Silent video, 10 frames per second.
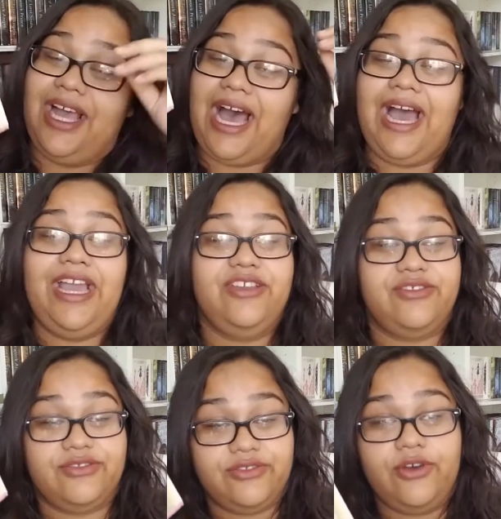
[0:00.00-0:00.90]
I
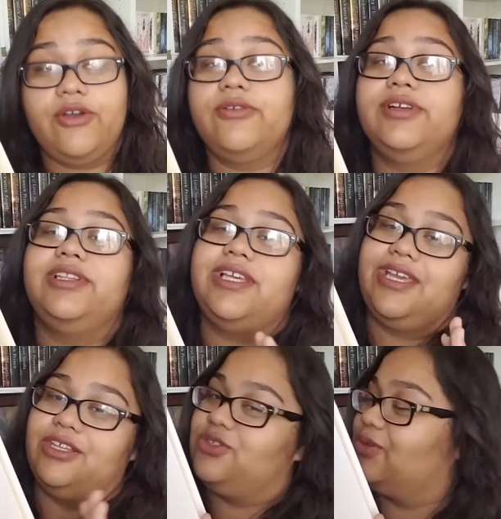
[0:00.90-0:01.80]

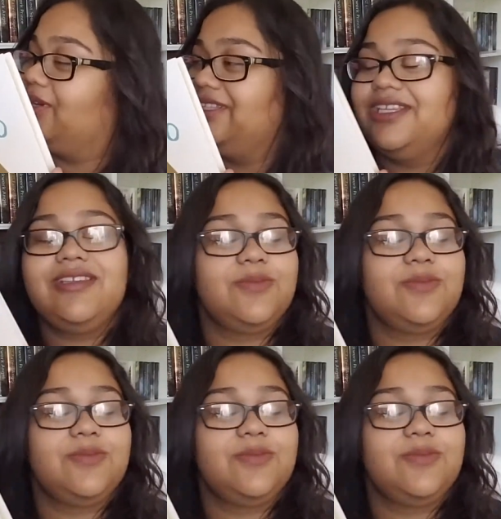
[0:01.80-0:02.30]
thoroughly enjoyed this